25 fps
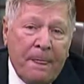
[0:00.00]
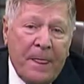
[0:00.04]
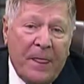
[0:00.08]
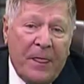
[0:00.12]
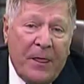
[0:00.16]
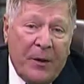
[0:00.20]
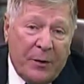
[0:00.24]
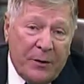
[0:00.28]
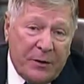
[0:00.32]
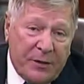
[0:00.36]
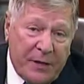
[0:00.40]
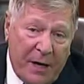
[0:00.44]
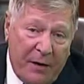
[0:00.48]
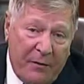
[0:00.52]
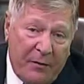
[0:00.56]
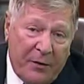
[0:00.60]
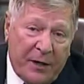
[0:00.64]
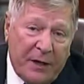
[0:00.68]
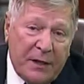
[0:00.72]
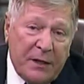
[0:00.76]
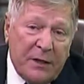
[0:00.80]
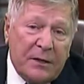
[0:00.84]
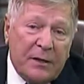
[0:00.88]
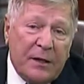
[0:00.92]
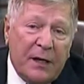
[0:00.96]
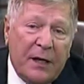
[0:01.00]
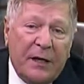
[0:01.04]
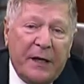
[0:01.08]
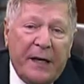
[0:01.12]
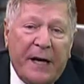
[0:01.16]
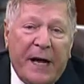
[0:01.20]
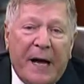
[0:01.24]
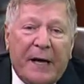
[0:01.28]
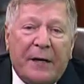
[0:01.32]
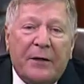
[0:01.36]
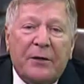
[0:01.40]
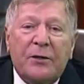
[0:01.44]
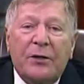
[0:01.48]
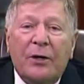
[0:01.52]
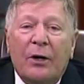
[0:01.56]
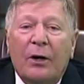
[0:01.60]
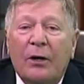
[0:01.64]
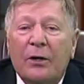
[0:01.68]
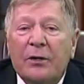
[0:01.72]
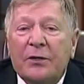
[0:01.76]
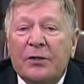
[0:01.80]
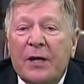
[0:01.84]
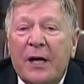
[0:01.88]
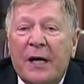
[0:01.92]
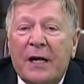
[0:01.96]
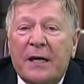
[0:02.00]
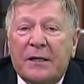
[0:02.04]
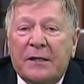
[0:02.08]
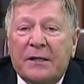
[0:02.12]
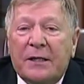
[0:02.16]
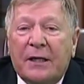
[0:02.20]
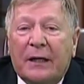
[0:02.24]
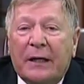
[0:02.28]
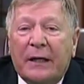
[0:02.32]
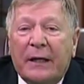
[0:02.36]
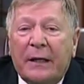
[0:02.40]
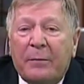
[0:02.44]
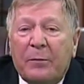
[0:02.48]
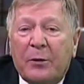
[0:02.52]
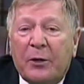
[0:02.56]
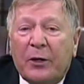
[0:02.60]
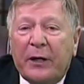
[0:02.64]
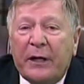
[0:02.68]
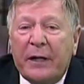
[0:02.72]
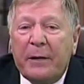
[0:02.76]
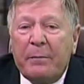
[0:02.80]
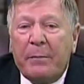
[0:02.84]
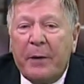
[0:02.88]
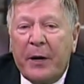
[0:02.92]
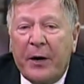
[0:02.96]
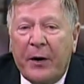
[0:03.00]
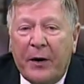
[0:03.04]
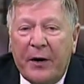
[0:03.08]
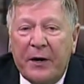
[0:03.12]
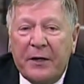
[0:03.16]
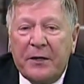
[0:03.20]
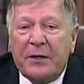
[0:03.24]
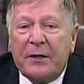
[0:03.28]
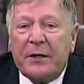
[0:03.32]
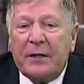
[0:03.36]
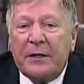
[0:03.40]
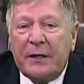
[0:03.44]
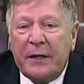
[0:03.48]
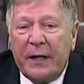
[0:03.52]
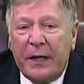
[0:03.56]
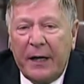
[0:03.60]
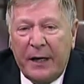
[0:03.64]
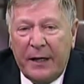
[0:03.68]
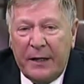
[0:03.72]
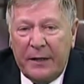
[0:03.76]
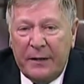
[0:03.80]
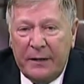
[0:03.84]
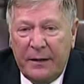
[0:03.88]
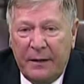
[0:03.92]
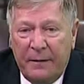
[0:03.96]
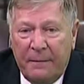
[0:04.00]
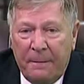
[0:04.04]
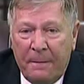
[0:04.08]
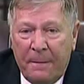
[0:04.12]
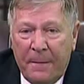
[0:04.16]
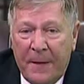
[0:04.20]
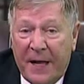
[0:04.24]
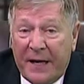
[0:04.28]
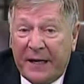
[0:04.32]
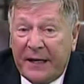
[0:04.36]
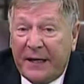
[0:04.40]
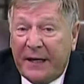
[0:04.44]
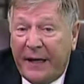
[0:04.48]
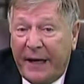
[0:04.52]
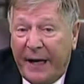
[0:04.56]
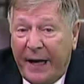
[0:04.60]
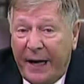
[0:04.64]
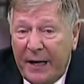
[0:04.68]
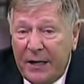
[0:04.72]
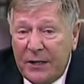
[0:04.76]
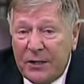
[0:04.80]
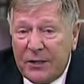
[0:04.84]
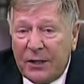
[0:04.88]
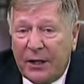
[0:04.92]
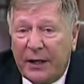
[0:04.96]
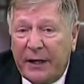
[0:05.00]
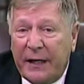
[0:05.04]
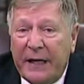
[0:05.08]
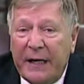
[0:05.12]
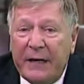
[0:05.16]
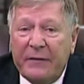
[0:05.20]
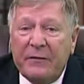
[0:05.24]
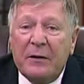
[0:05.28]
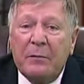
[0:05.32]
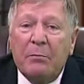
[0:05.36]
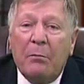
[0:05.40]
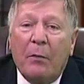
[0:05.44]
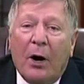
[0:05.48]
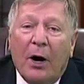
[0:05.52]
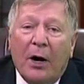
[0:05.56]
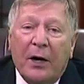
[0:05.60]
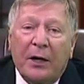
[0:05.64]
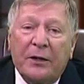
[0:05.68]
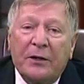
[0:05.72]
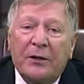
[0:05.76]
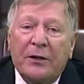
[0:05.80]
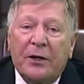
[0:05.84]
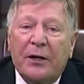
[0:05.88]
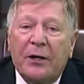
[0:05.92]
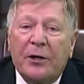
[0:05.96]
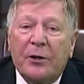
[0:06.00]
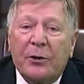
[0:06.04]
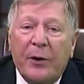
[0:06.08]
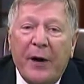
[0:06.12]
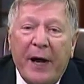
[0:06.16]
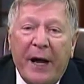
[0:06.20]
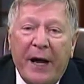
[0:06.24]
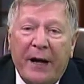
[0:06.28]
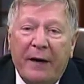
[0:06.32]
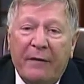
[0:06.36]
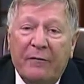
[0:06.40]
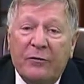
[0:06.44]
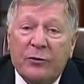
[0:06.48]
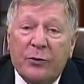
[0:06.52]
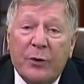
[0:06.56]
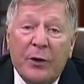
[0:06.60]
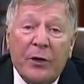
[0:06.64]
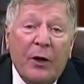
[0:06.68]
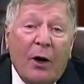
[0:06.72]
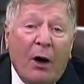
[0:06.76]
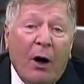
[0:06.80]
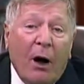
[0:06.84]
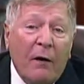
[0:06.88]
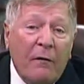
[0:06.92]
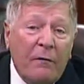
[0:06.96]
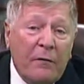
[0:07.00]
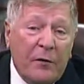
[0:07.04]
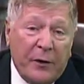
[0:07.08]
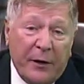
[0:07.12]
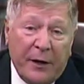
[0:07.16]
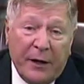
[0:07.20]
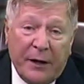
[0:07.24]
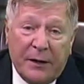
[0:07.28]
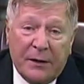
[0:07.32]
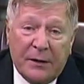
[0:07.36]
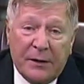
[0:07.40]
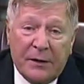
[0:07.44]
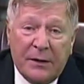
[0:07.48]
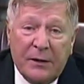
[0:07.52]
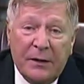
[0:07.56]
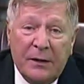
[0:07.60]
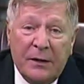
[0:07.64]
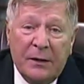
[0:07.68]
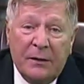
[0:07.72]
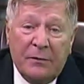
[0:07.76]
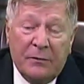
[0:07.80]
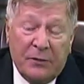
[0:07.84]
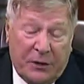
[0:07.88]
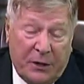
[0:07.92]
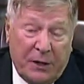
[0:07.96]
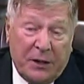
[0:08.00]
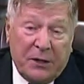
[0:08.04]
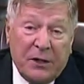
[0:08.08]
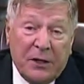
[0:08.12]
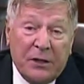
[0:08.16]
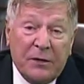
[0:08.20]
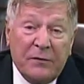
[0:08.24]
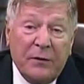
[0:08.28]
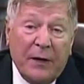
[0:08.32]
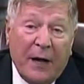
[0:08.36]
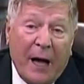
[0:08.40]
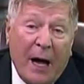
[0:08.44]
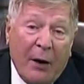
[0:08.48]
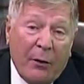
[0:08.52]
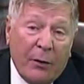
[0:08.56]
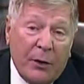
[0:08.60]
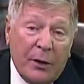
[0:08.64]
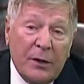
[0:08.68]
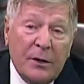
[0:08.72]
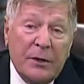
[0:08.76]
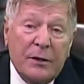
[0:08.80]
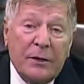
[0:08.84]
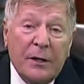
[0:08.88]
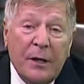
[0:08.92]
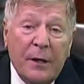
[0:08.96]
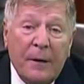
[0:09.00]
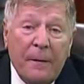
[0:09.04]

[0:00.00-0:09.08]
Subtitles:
There is evidence that Neanderthals deliberately buried their dead and occasionally even marked their graves with offerings, such as flowers.